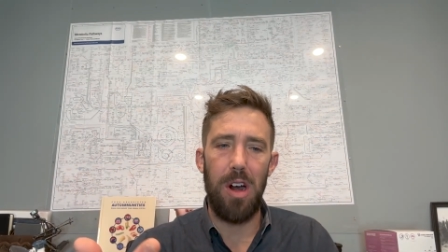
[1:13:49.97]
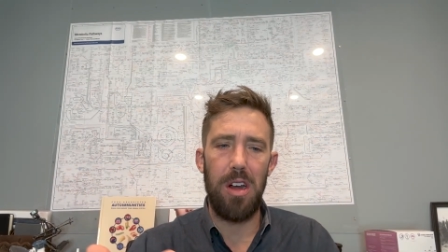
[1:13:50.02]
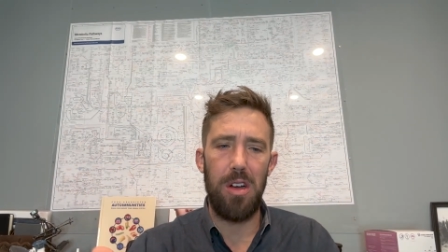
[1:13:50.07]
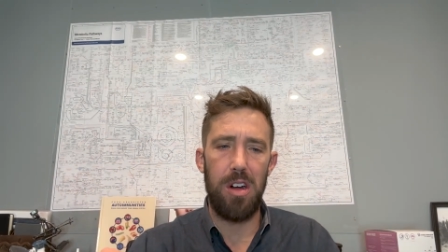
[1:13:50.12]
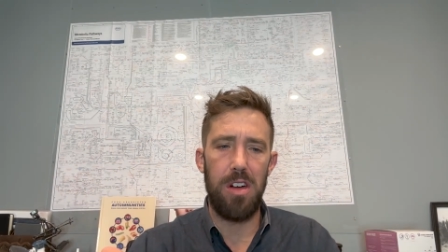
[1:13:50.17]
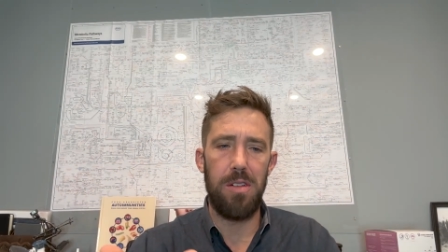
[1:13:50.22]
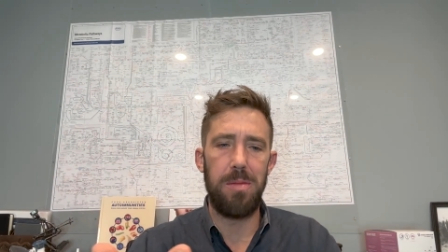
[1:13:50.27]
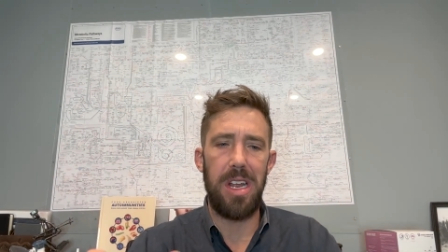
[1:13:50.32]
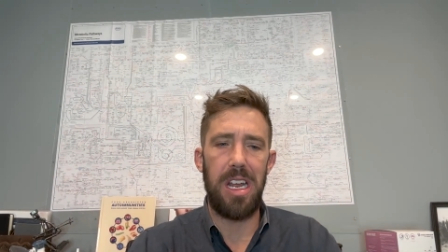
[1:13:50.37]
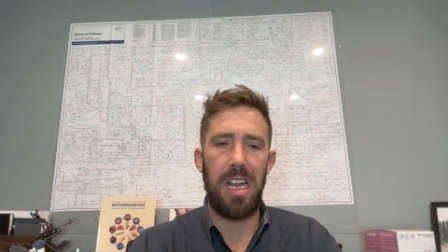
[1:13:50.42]
I'd
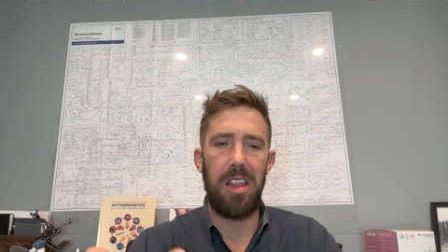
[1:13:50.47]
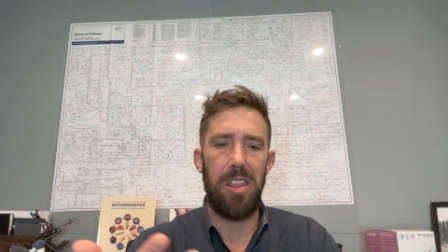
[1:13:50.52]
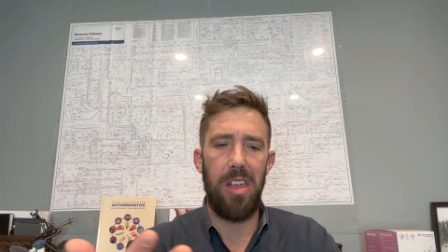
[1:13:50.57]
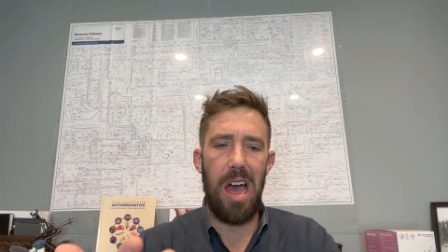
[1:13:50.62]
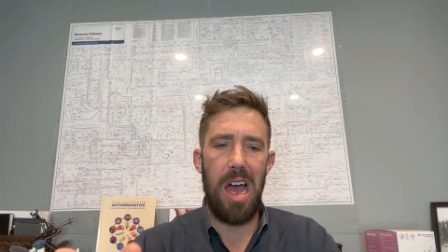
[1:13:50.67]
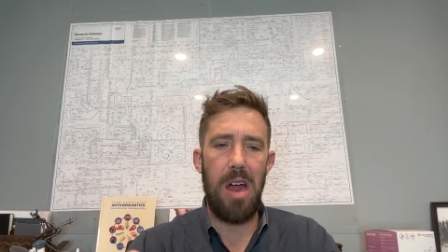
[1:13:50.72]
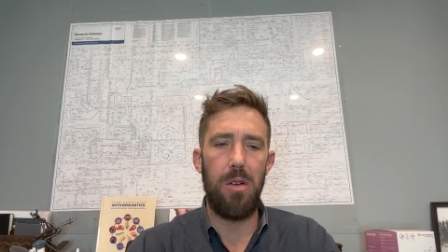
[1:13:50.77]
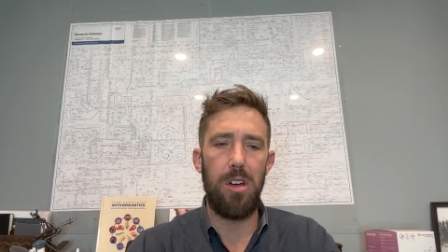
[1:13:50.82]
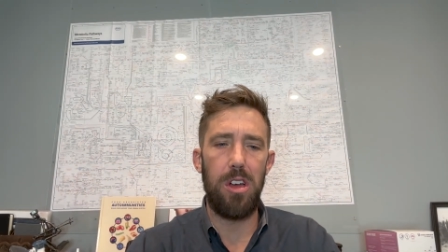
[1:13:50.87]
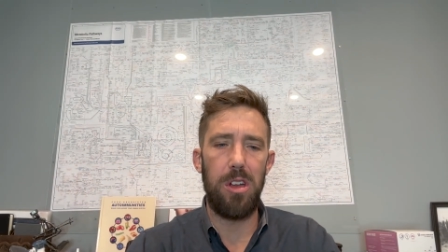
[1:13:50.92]
heard them take a
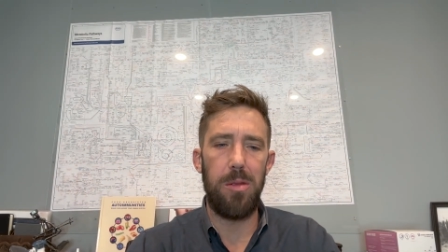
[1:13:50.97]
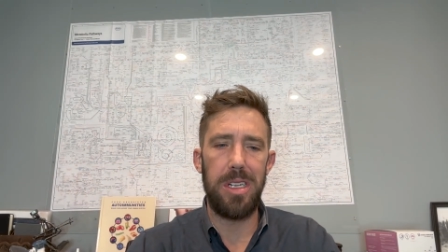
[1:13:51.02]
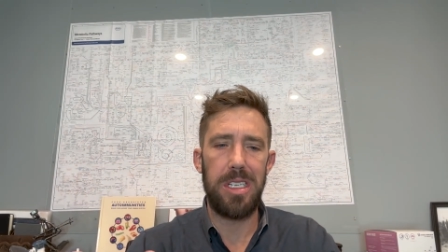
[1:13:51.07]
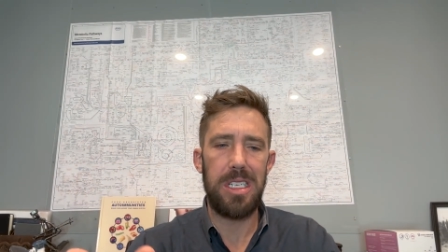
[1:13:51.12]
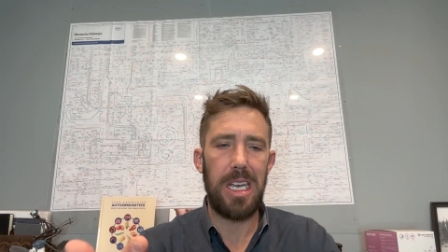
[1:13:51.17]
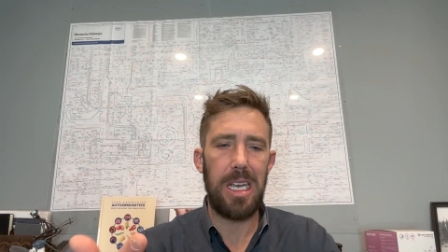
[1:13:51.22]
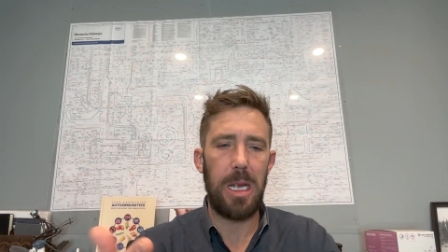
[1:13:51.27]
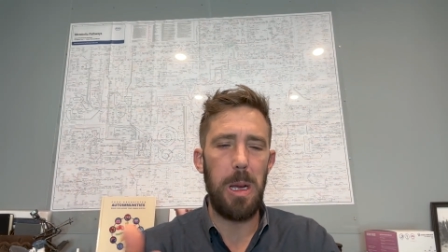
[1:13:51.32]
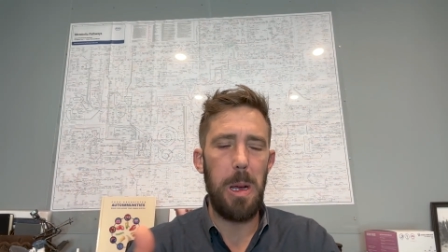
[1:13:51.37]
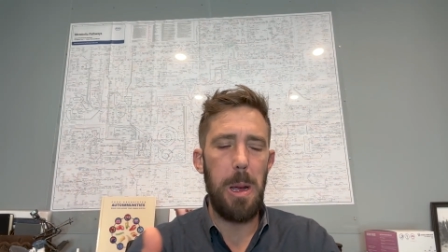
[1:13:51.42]
thyroid, but it's
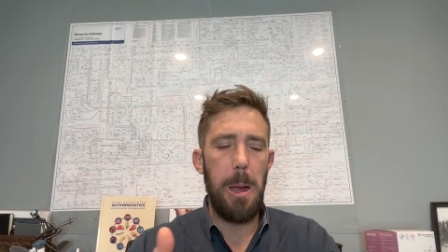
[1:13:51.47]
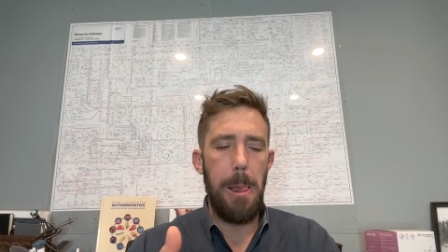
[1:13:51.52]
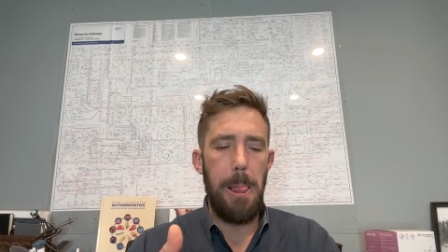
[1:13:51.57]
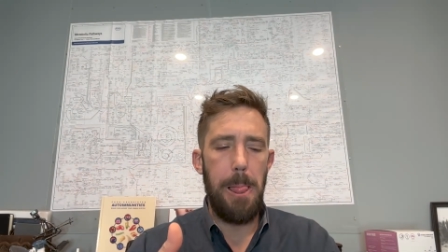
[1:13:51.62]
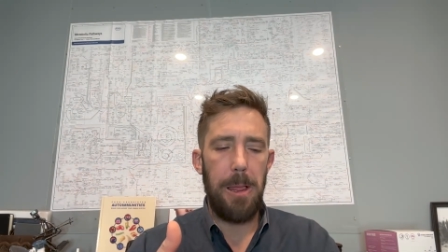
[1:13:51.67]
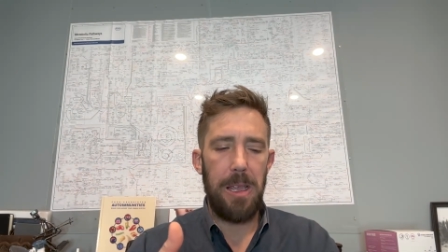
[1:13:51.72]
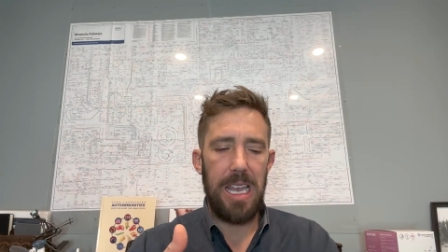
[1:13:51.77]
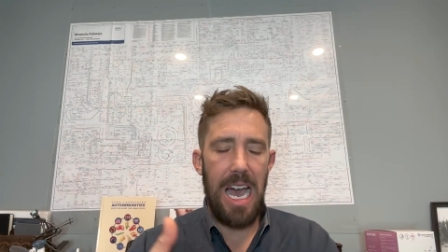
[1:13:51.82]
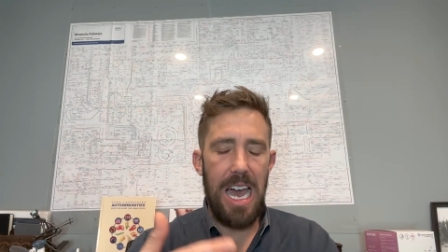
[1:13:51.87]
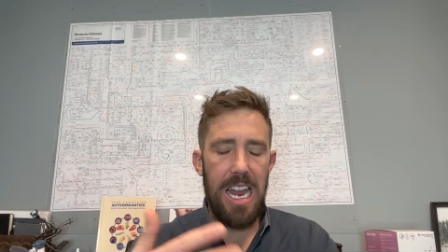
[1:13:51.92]
like."
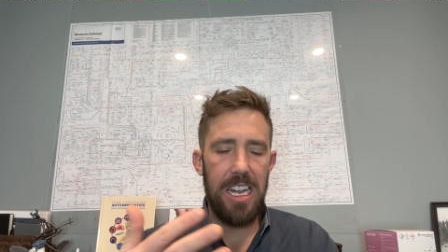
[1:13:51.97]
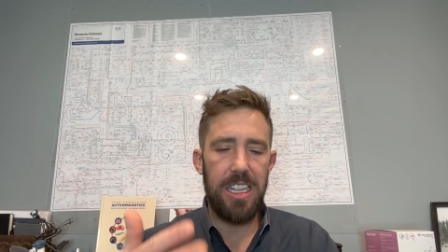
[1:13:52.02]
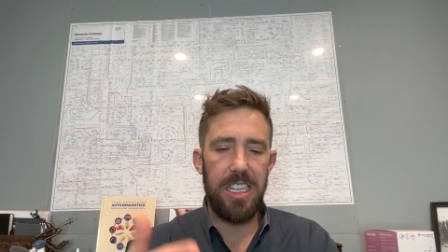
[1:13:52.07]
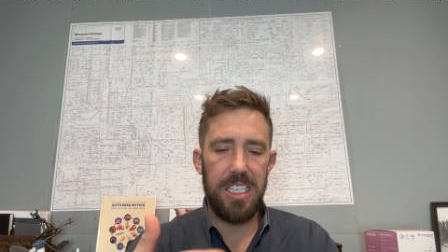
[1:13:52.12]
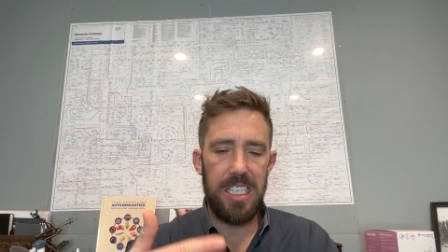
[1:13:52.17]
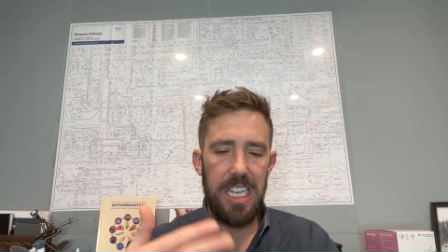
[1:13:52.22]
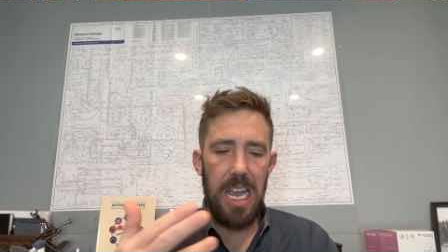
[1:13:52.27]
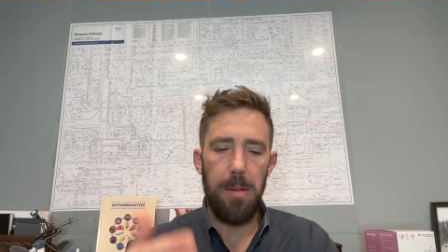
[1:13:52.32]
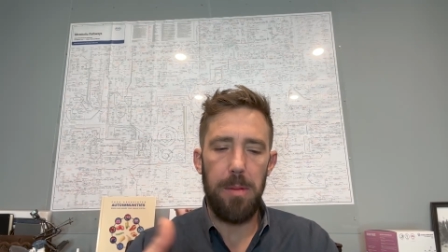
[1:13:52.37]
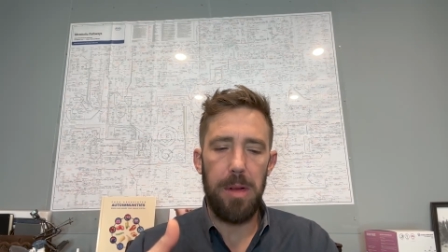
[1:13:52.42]
kind of the
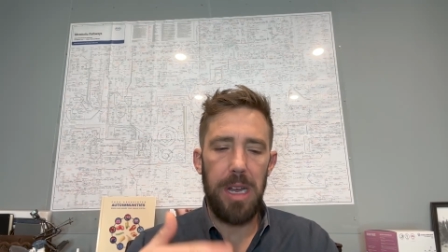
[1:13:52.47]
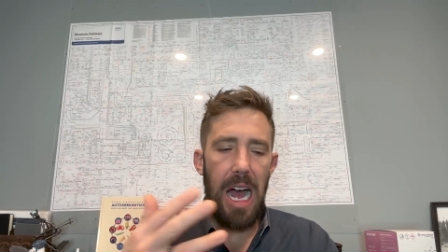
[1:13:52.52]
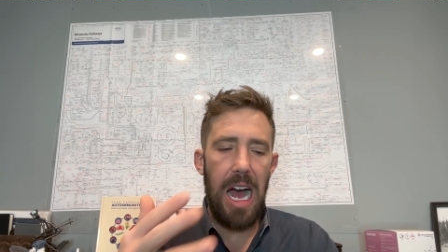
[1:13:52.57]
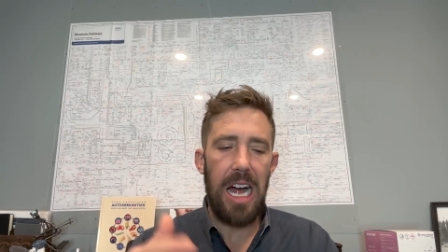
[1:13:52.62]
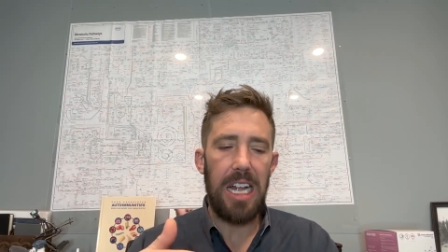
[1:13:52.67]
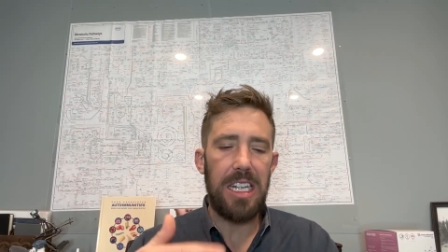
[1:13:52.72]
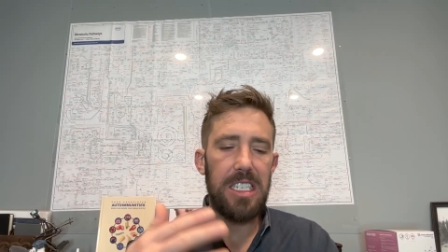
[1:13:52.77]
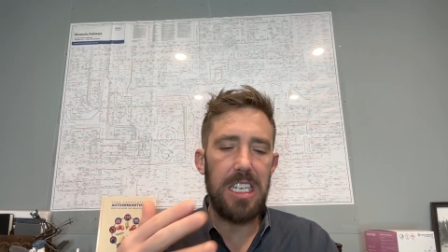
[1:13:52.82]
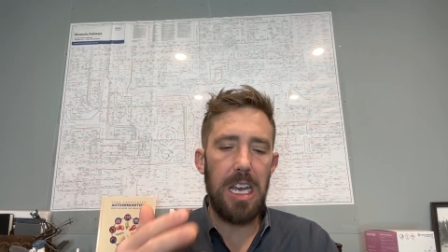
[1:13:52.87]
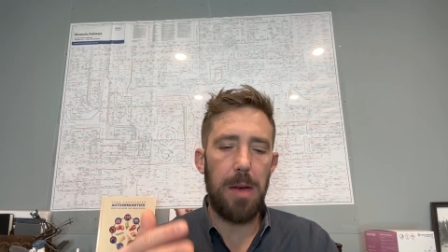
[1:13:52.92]
same
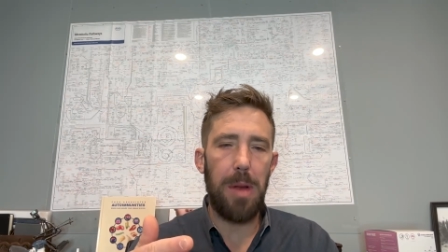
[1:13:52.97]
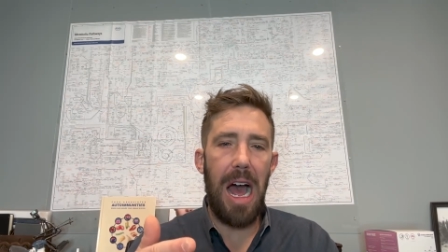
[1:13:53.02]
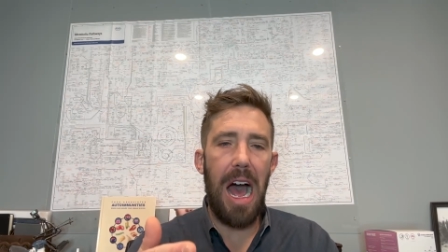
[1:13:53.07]
concept.